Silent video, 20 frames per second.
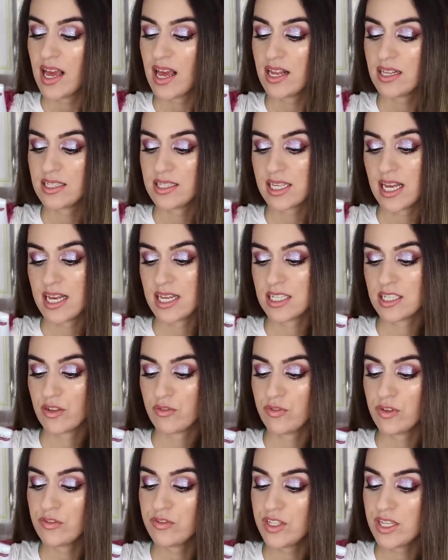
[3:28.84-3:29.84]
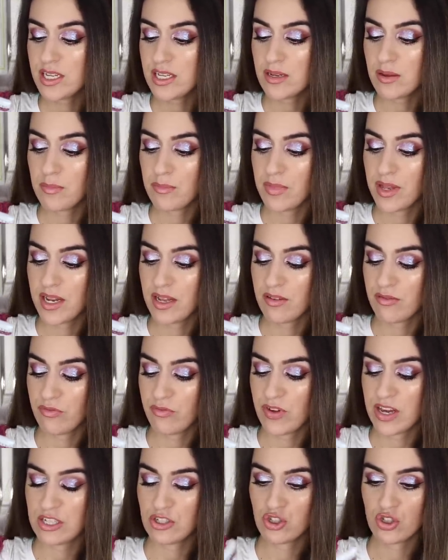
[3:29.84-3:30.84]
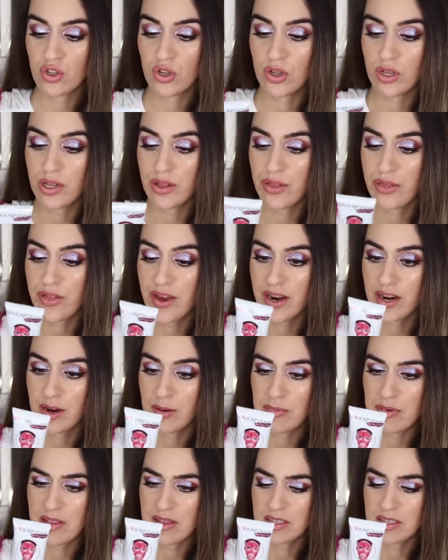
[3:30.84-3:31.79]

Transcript: It says 15-minute facial therapy.